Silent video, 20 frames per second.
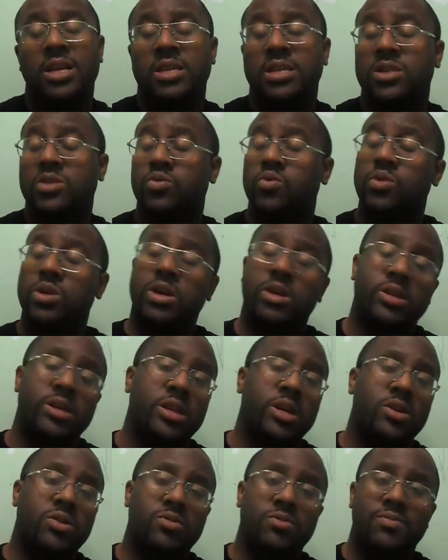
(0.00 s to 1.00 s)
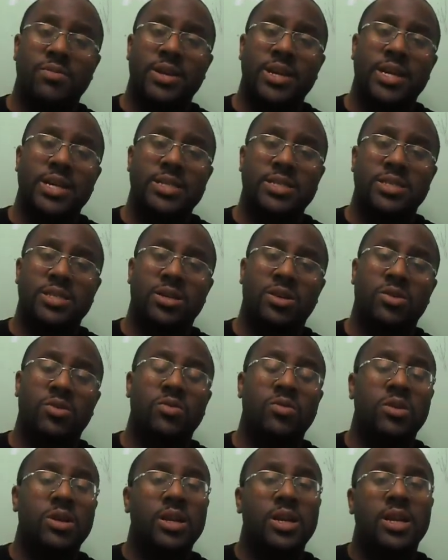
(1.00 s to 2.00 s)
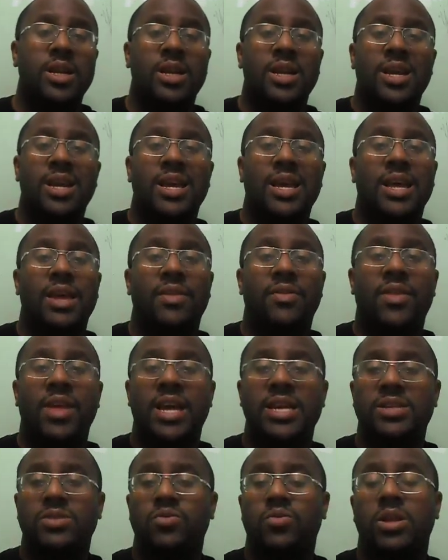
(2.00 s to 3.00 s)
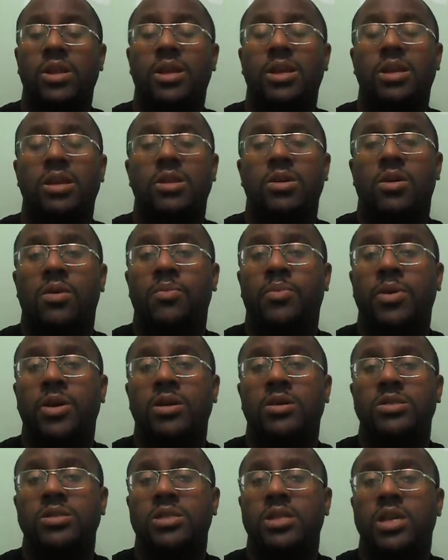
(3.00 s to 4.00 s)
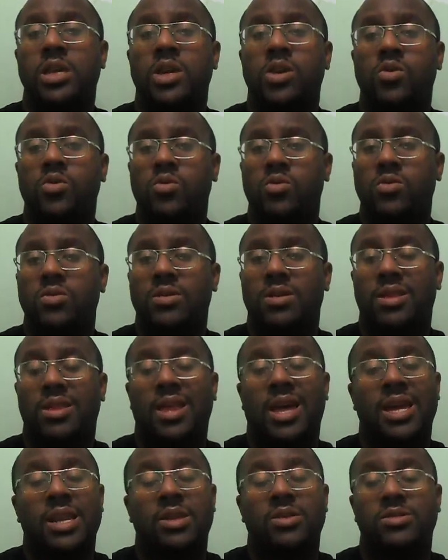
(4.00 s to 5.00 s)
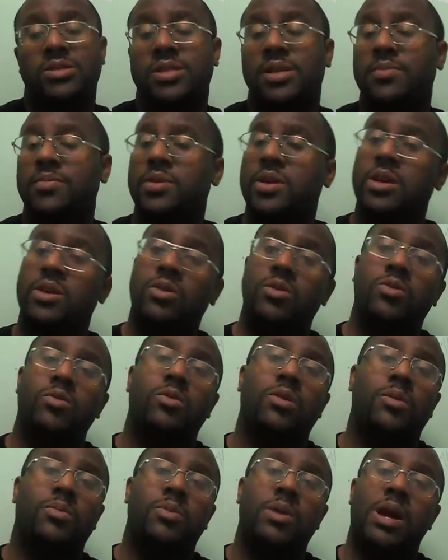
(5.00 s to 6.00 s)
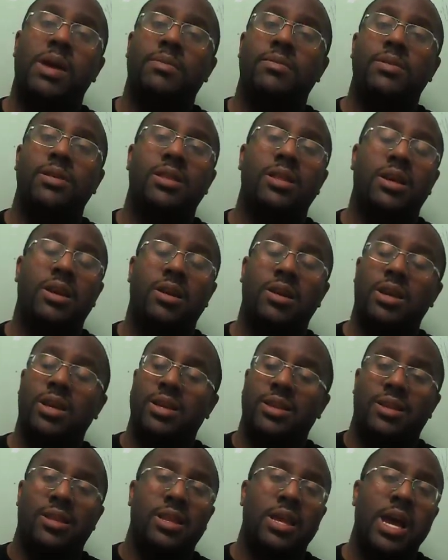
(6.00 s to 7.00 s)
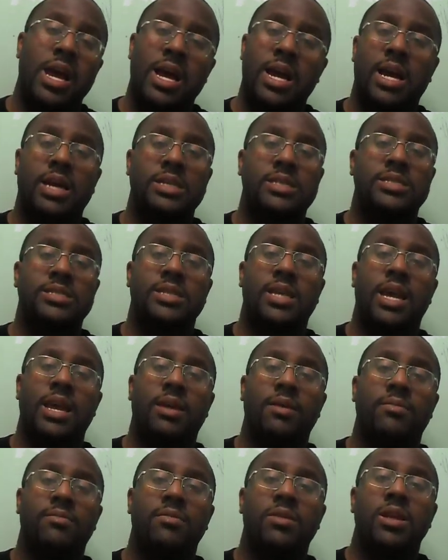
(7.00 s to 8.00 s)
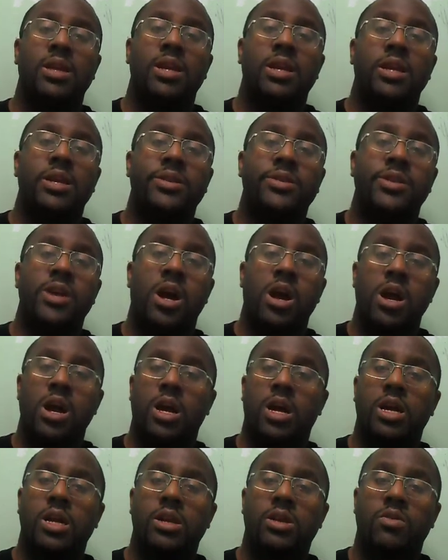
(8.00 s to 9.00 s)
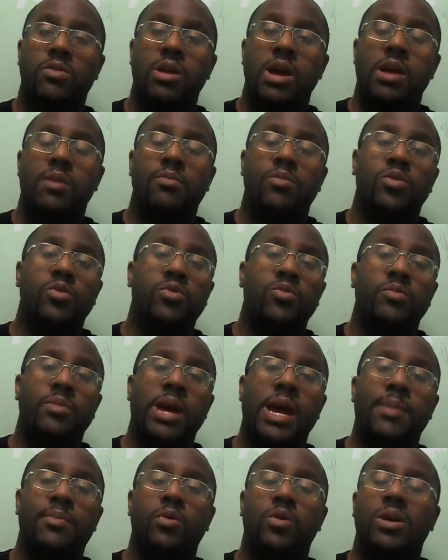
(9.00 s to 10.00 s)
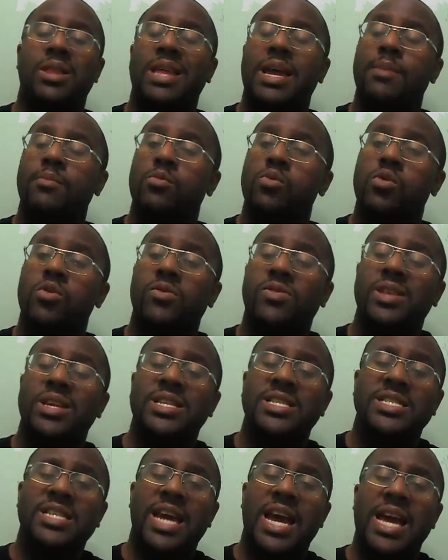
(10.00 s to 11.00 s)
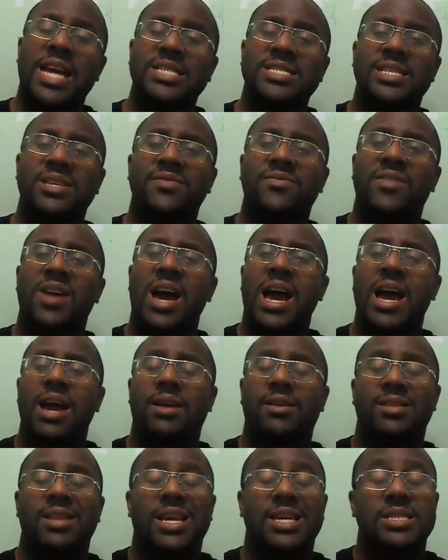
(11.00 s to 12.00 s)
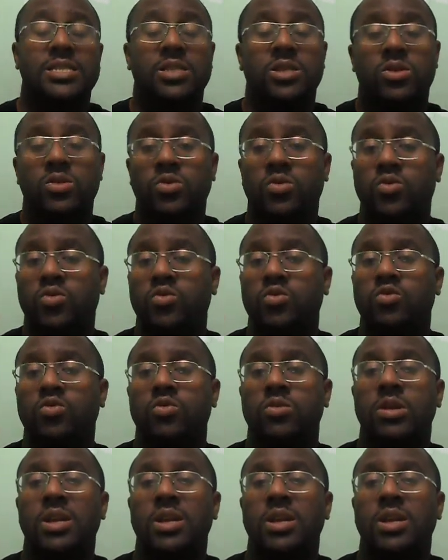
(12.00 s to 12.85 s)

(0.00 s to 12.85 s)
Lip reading: Just real dope, man. So that's what it, you know, appeals to you. I know some of you are probably like, nah, just like dark, underground, boom bap, or like more of the jazzy vibe. That's cool.